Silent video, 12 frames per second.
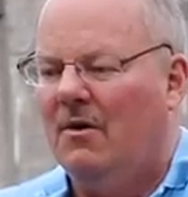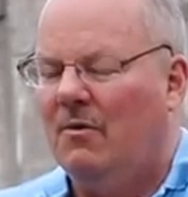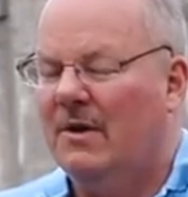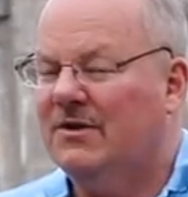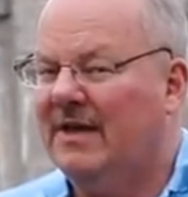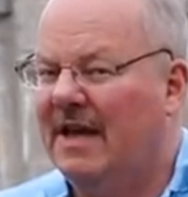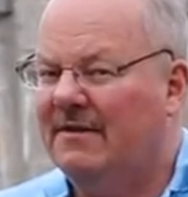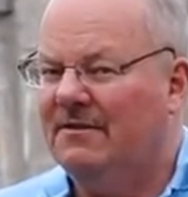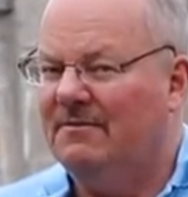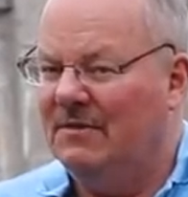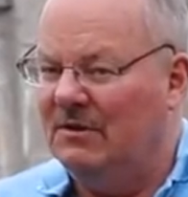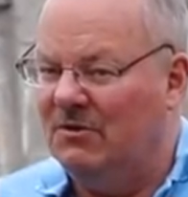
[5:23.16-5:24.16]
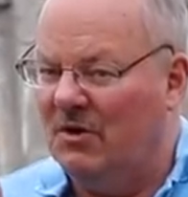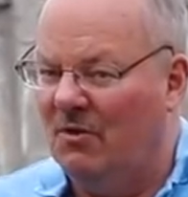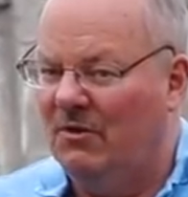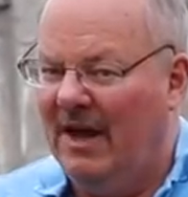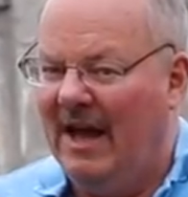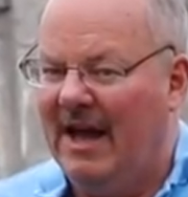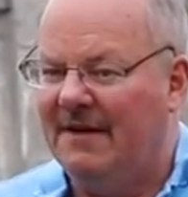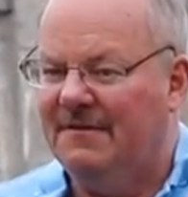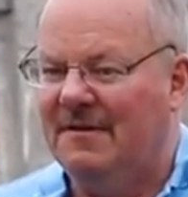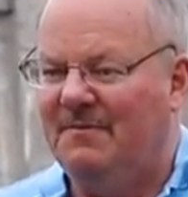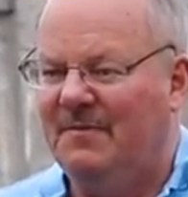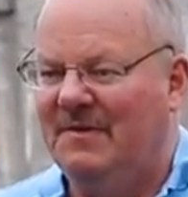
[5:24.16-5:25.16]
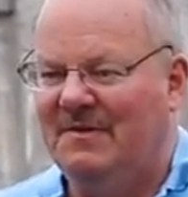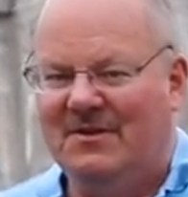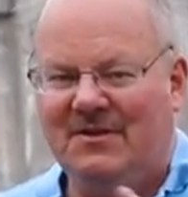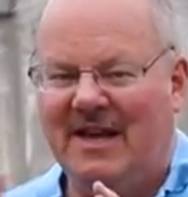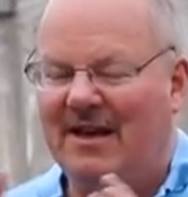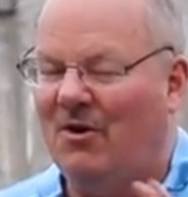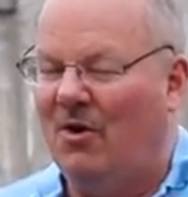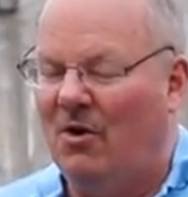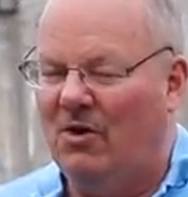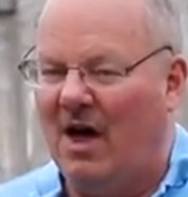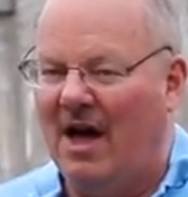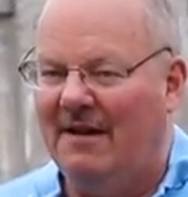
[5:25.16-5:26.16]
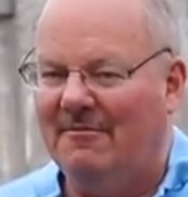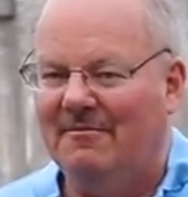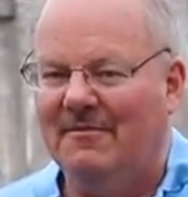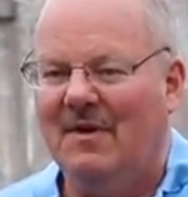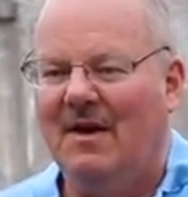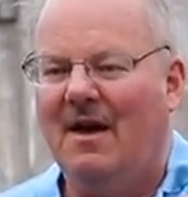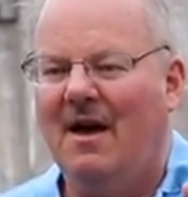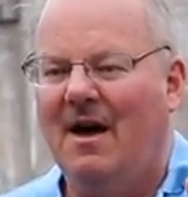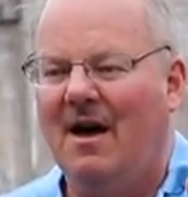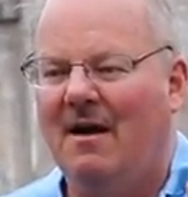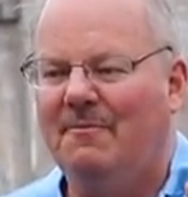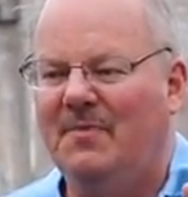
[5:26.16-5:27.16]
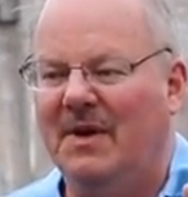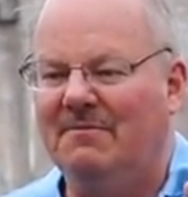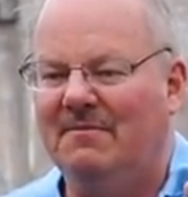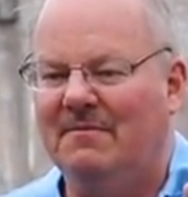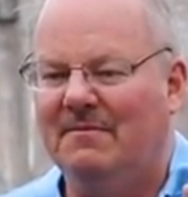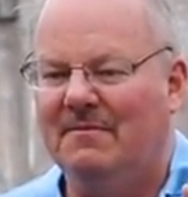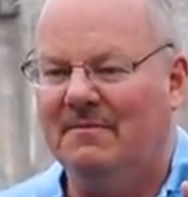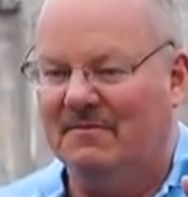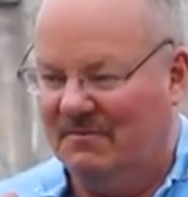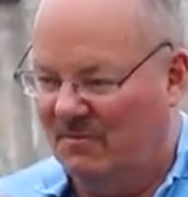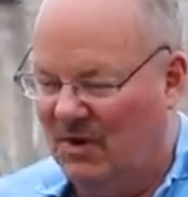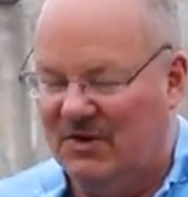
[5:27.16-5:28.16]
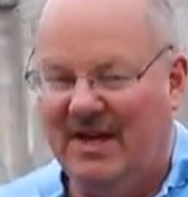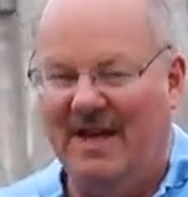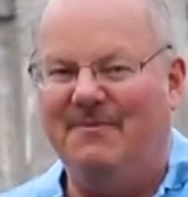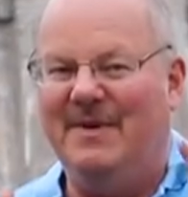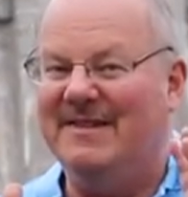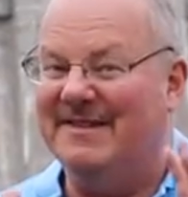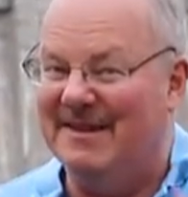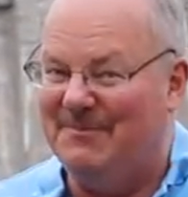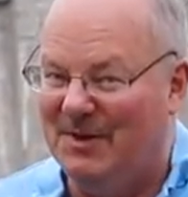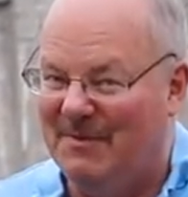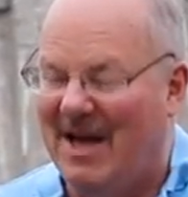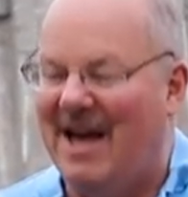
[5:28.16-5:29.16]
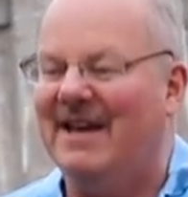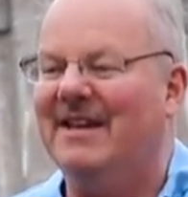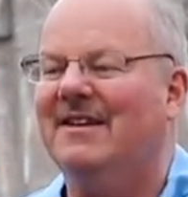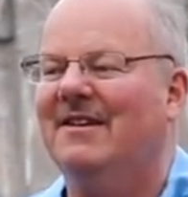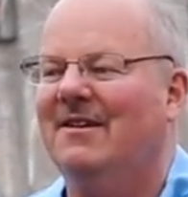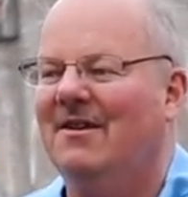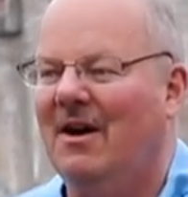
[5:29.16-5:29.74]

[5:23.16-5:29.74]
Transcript: Once again, you don't have to say a whole lot, uh, but once again, be diplomatic.